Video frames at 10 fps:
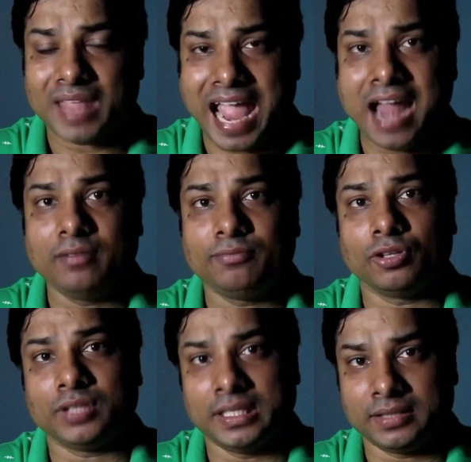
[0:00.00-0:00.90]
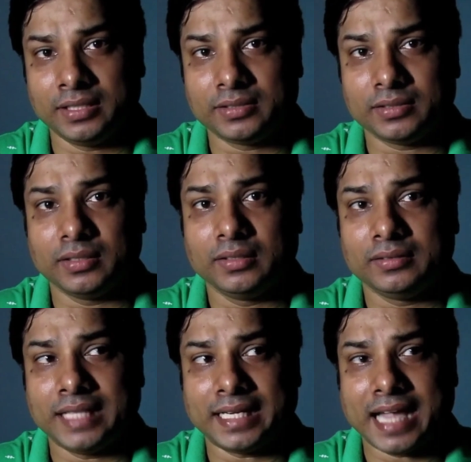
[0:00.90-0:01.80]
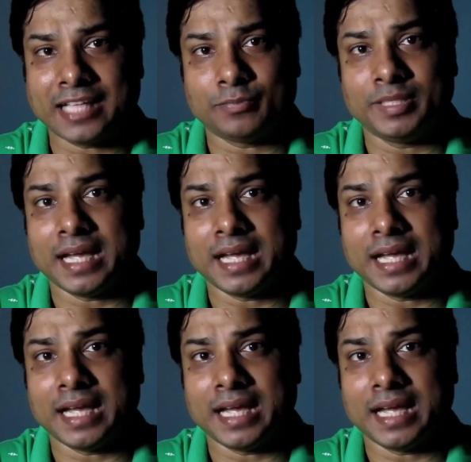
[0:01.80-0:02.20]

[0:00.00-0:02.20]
and for thesis that has been